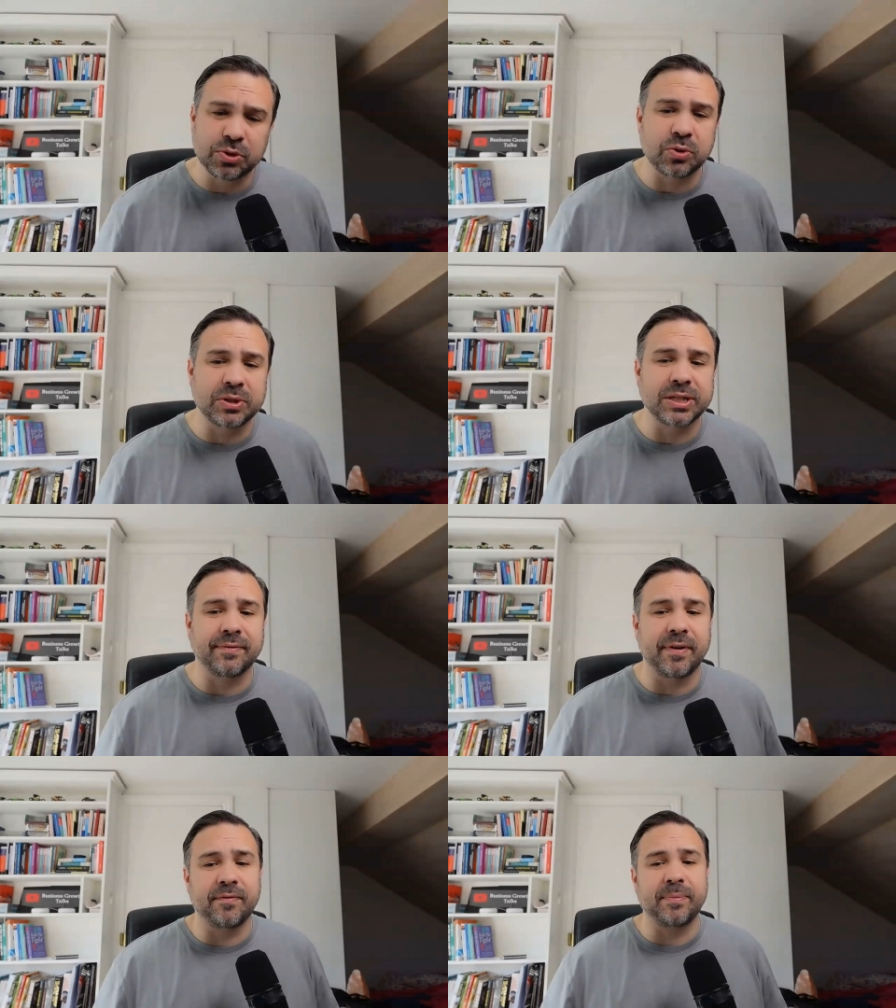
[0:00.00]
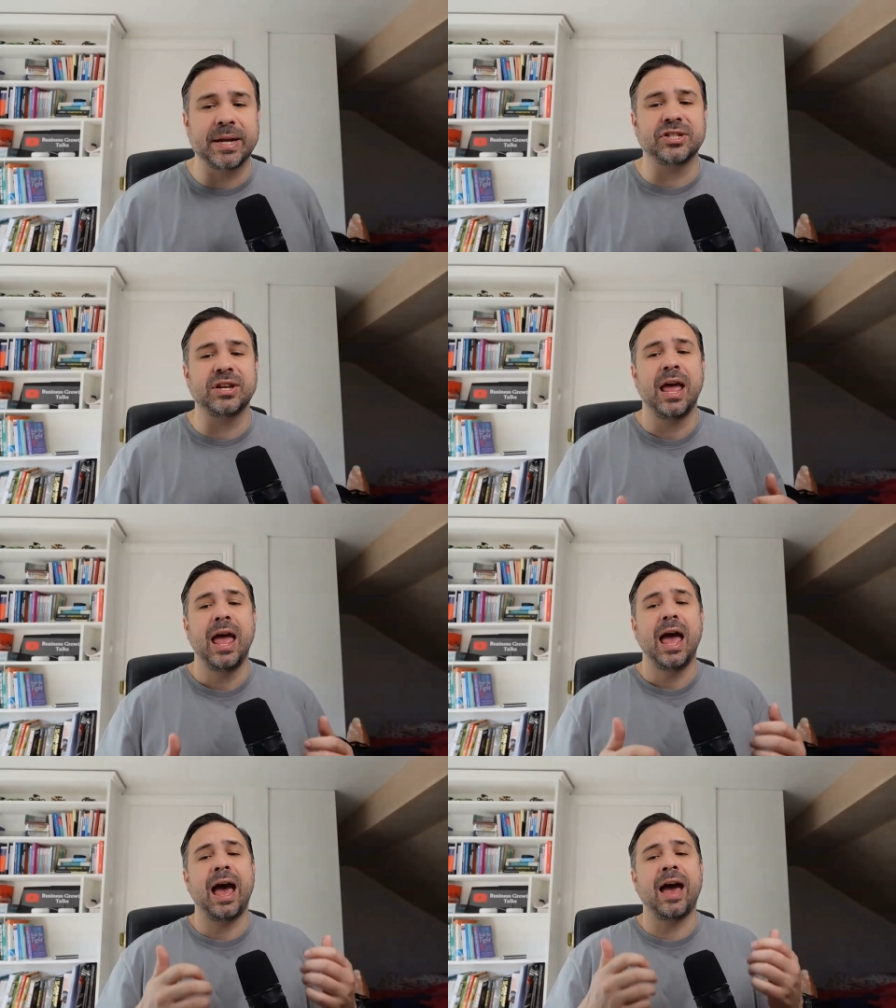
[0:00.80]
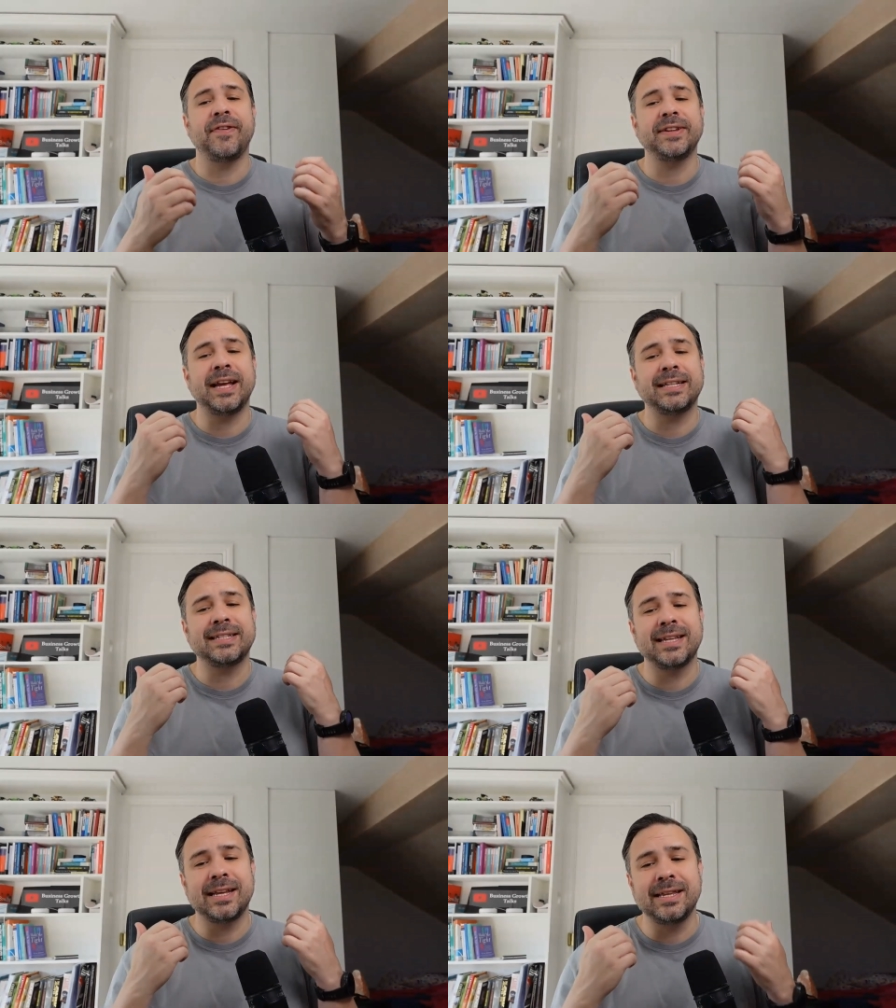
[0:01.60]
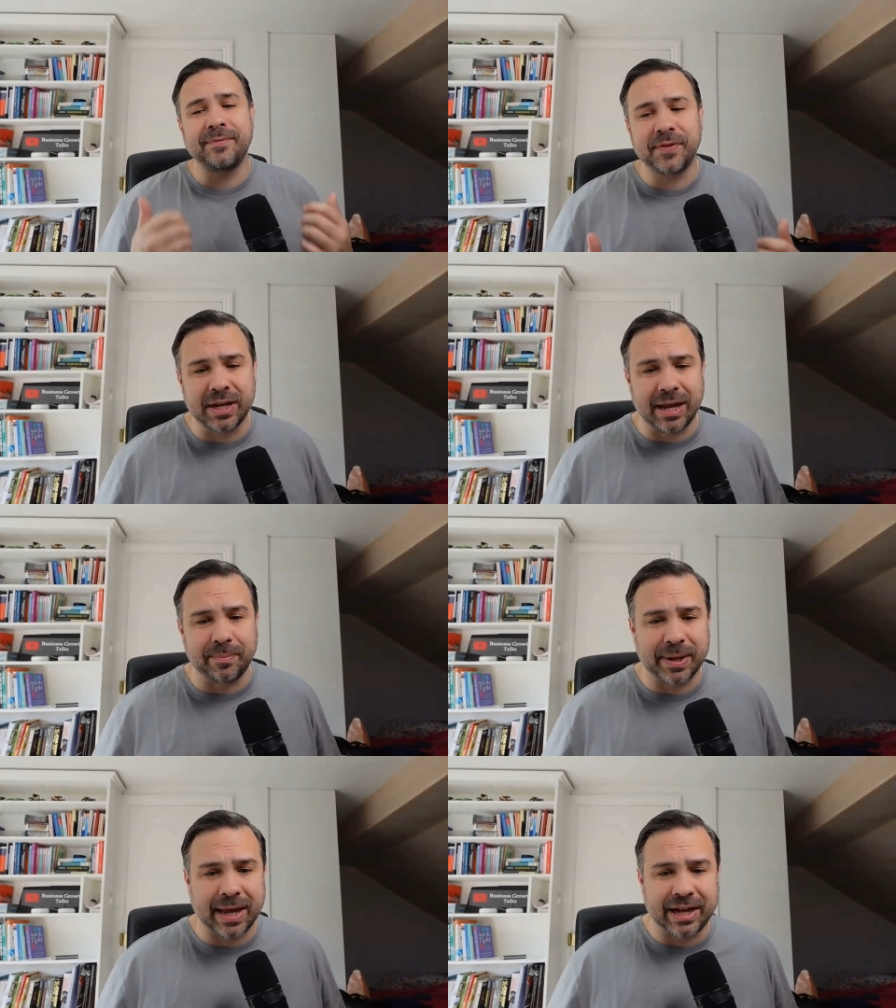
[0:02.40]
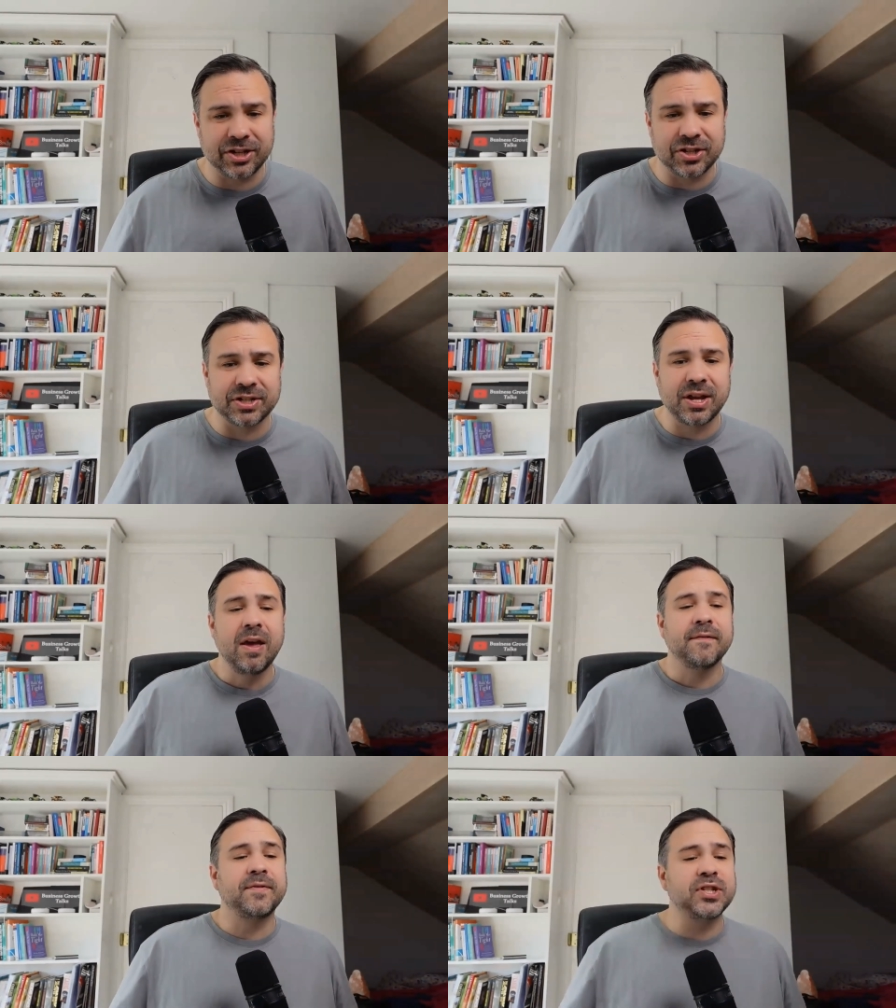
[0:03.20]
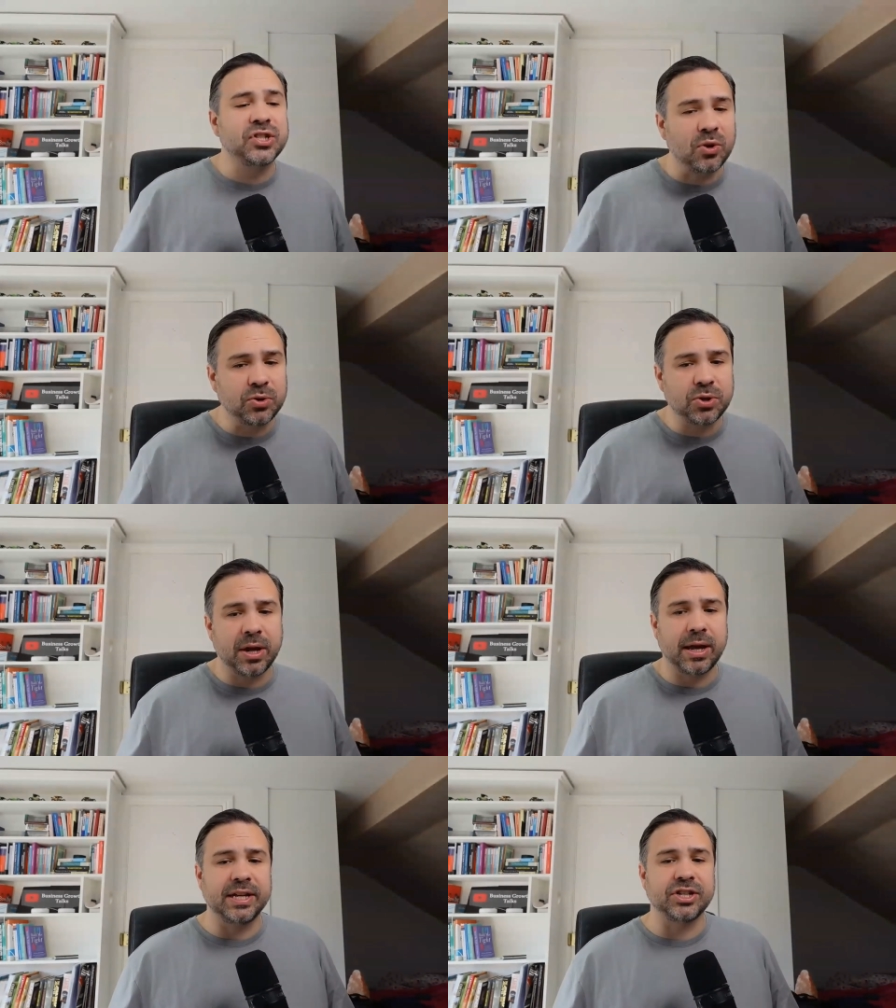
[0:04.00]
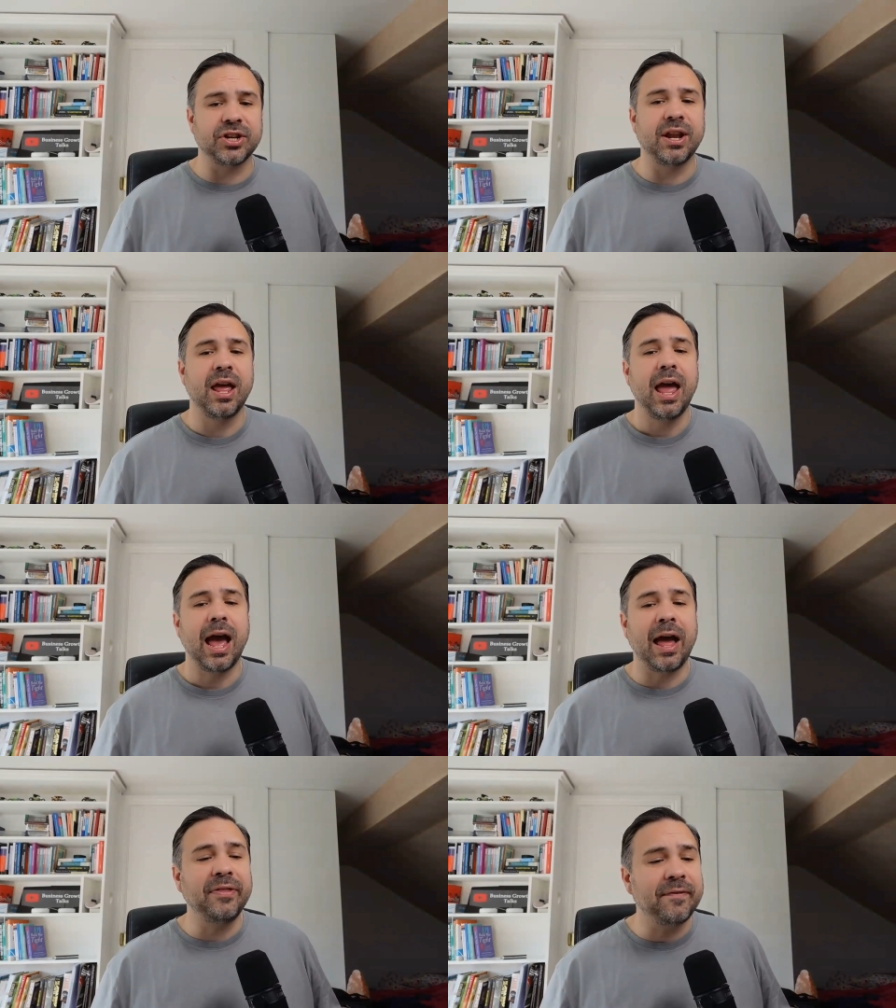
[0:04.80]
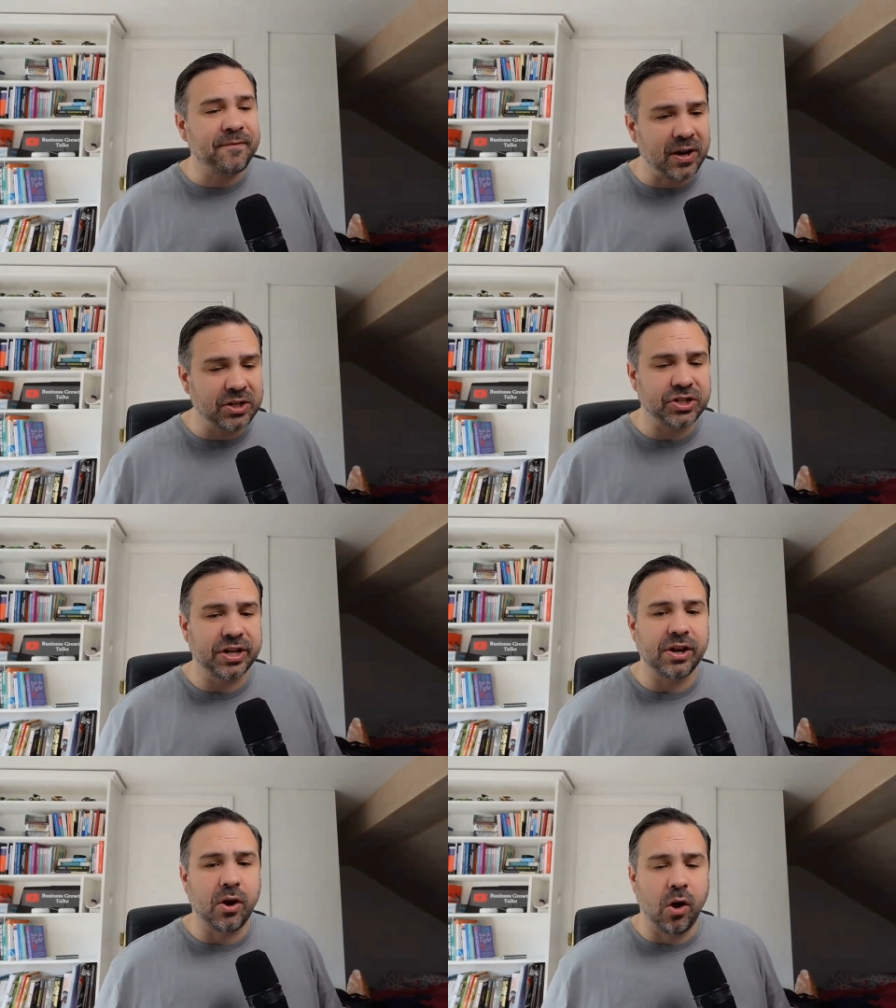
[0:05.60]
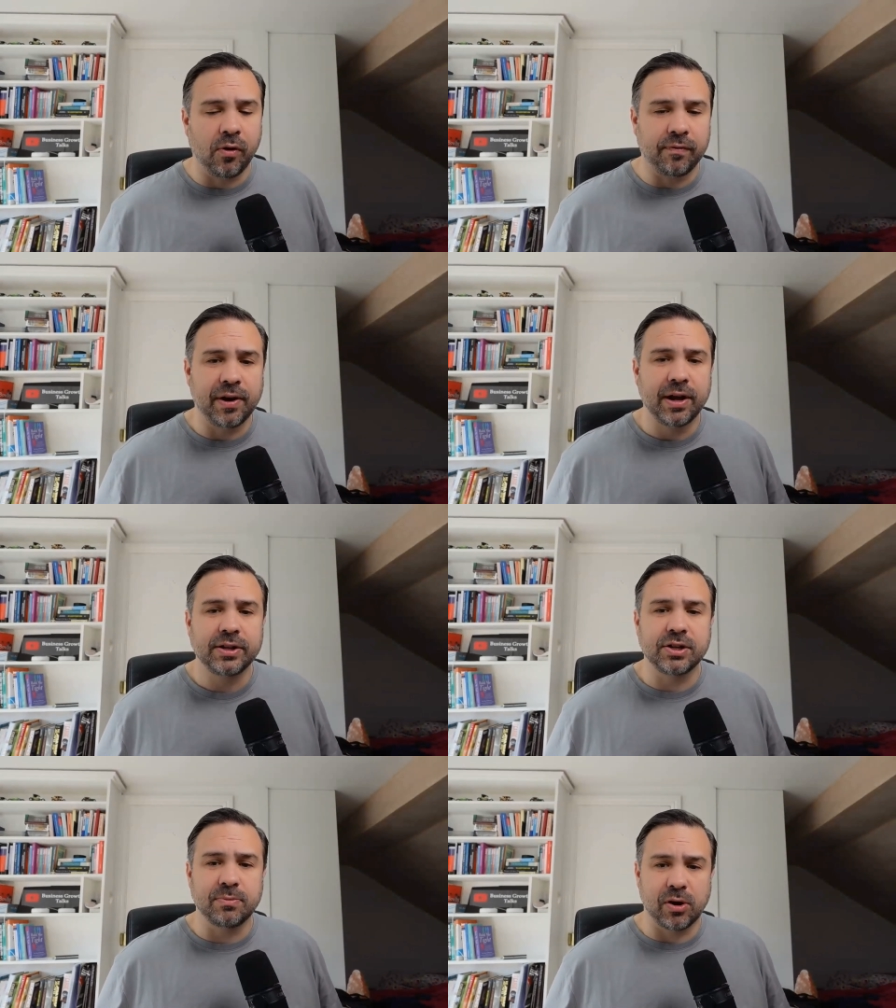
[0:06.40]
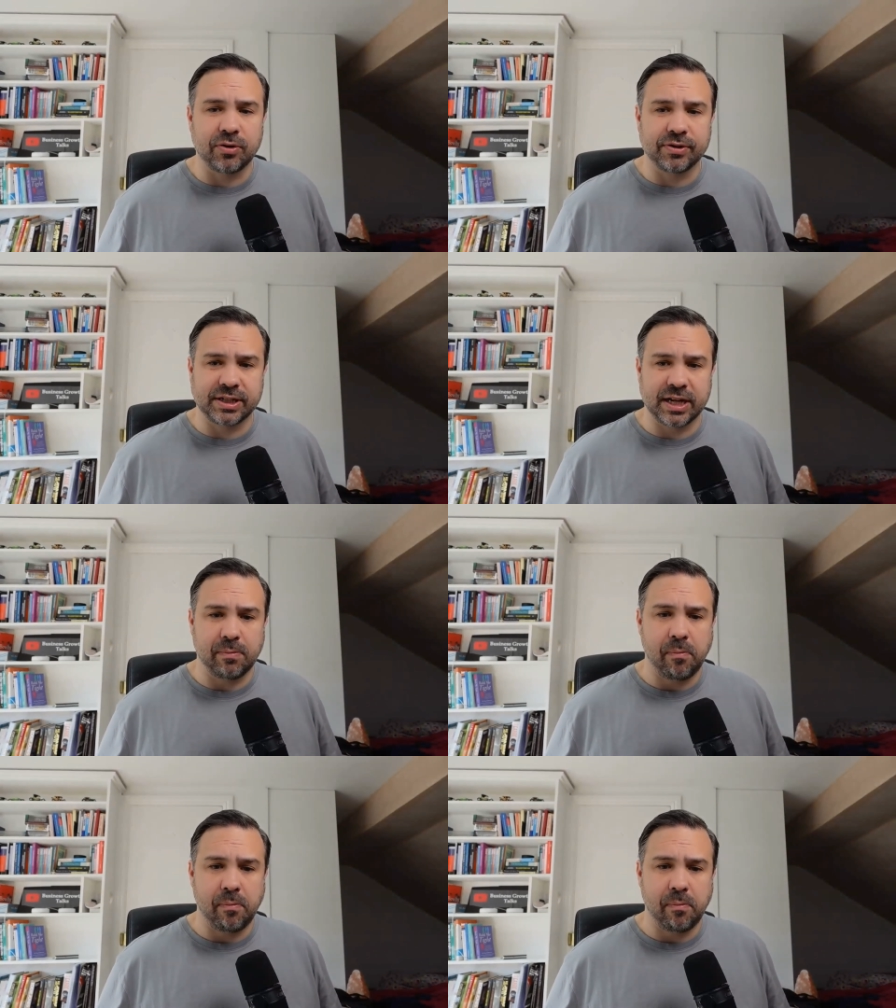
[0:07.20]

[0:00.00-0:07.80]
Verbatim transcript: sources of information have had significant implications for social cohesion and the functioning of democracy.